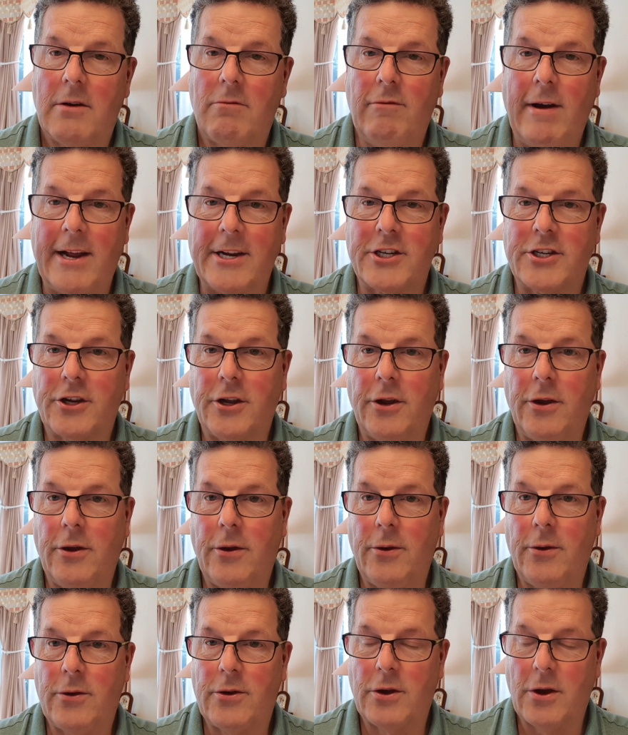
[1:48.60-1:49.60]

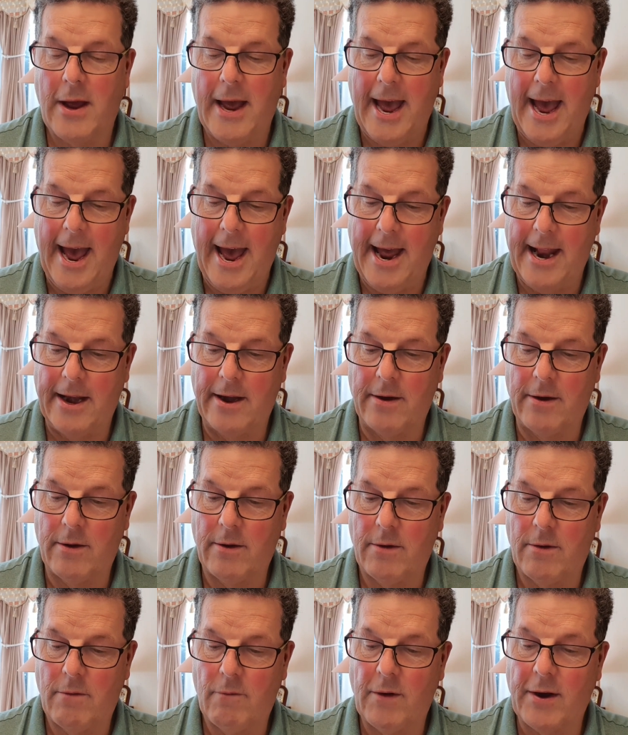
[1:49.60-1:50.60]
rescued and
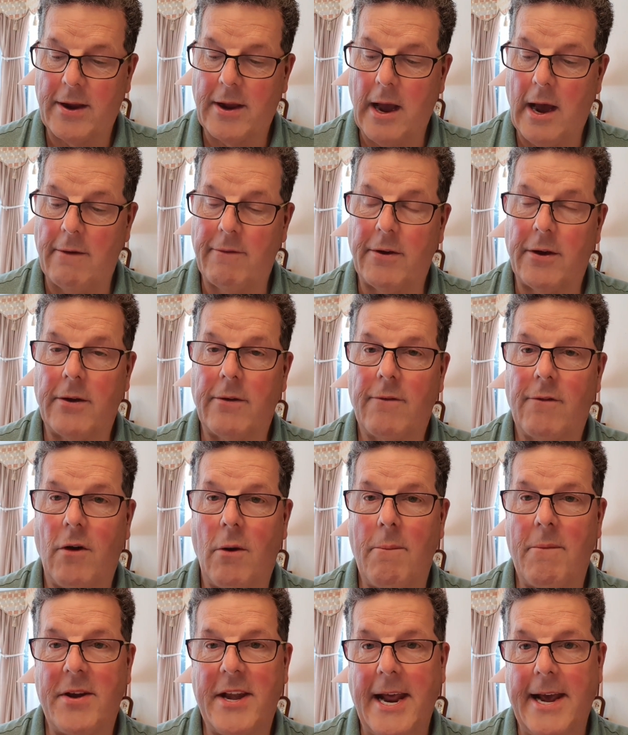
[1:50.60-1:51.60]
recovered
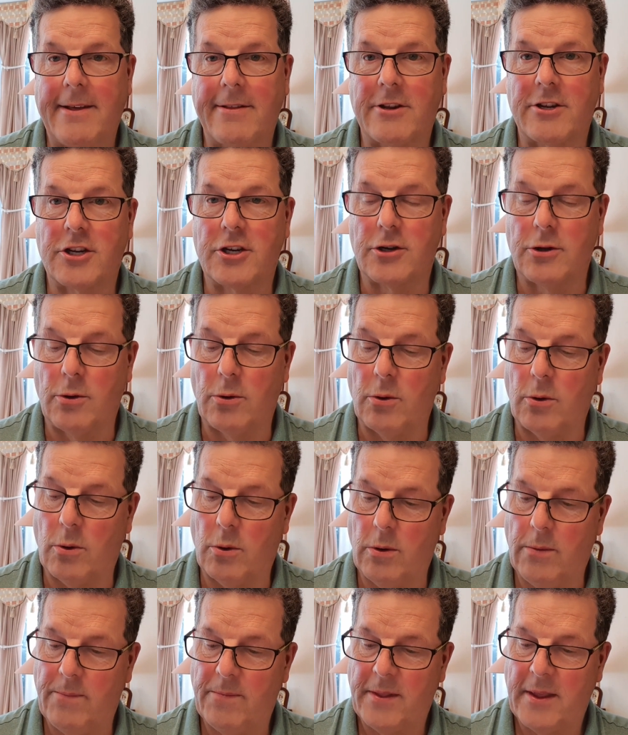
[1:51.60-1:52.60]
from death's
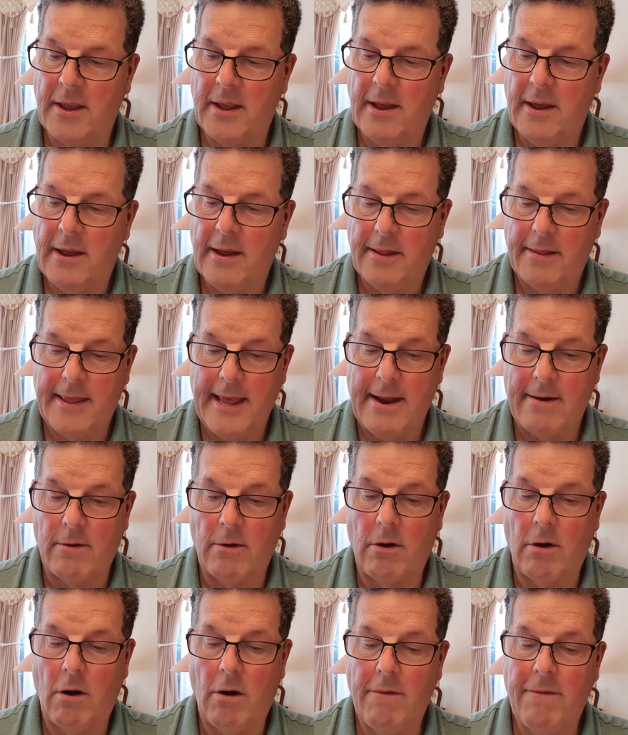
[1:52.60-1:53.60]
door, there
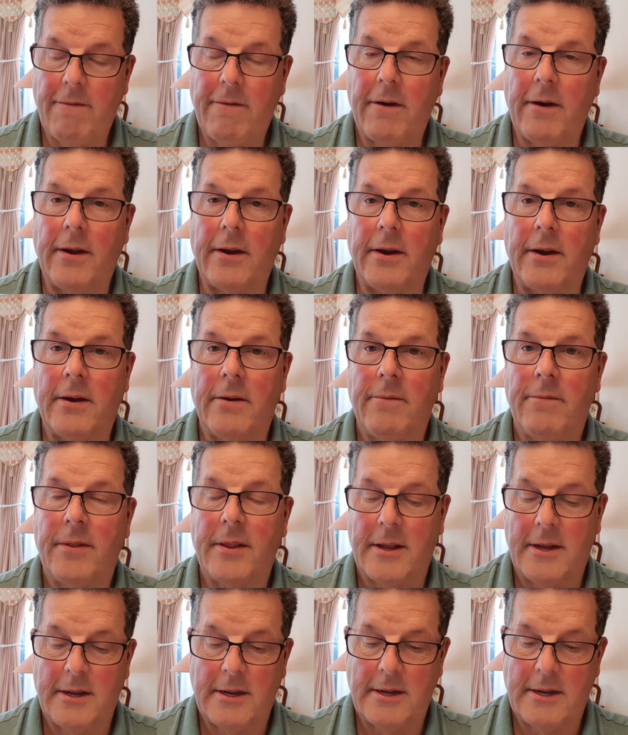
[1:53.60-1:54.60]
are often
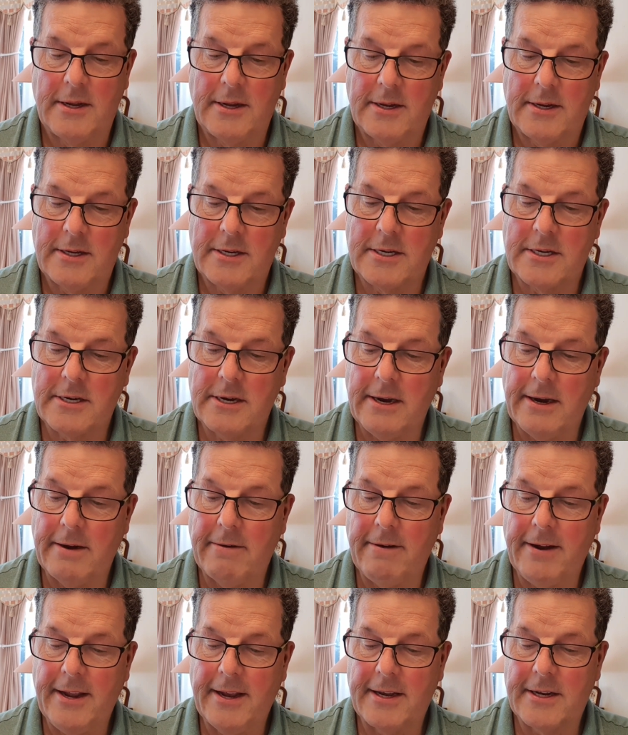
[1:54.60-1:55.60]

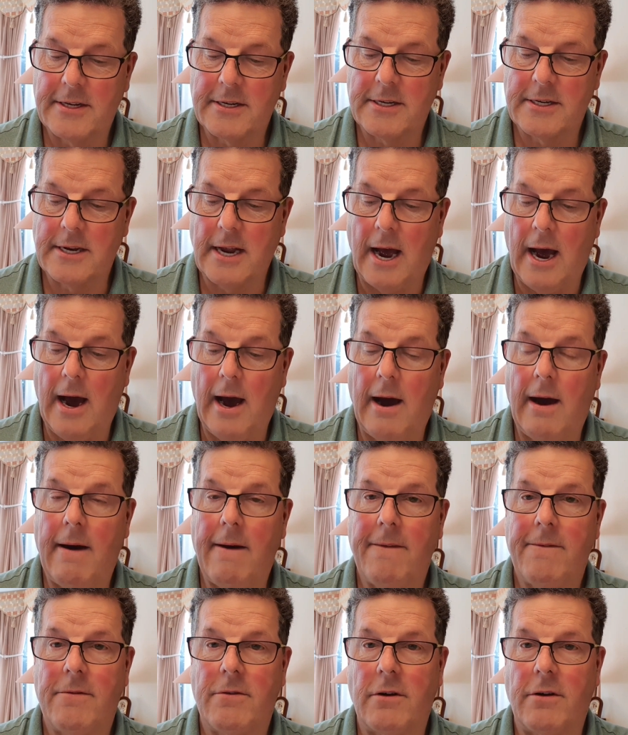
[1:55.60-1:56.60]
serious
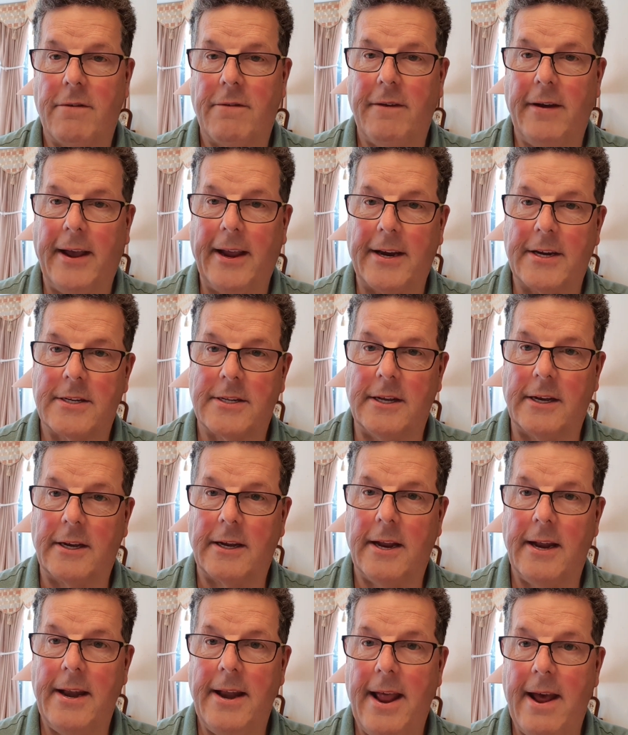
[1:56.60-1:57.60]
after effects
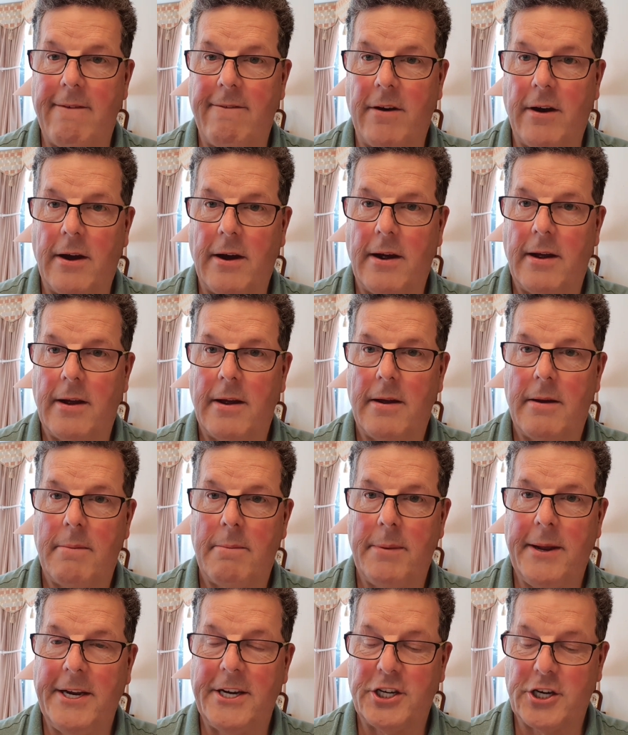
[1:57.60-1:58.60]
that can never
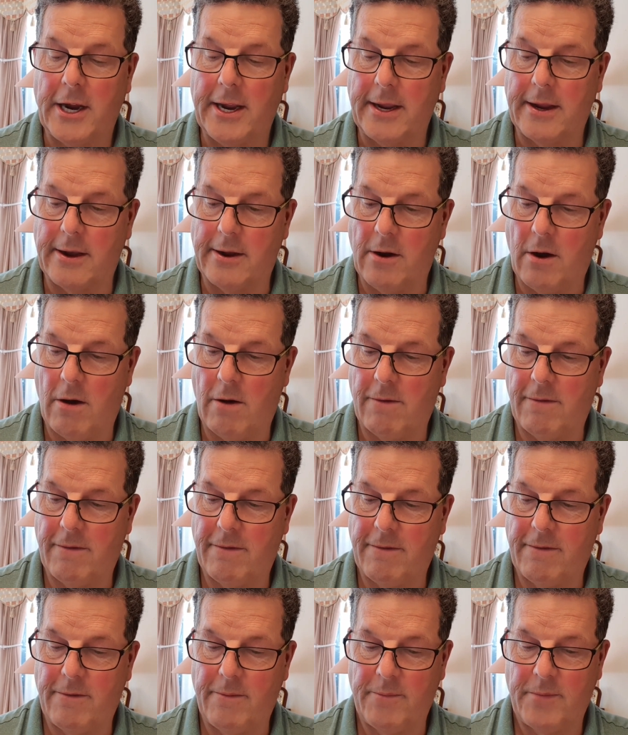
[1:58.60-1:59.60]
be shaken
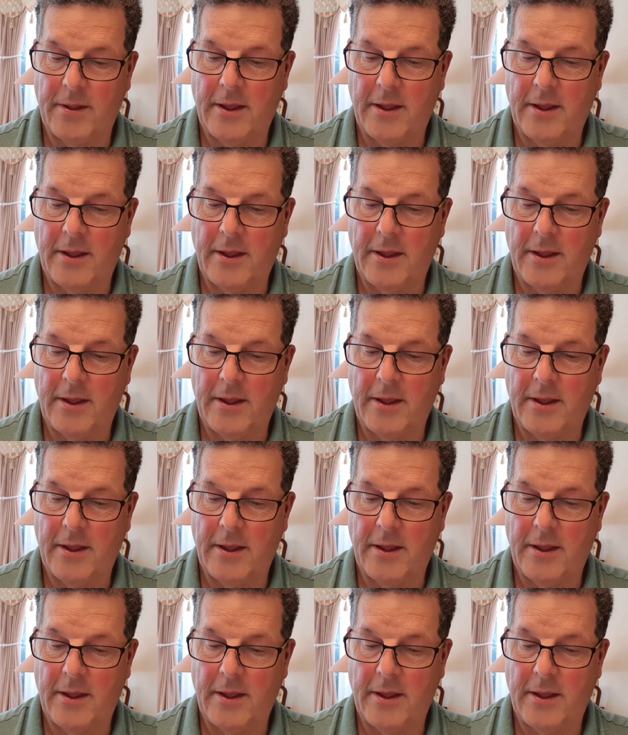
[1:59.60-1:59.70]
off.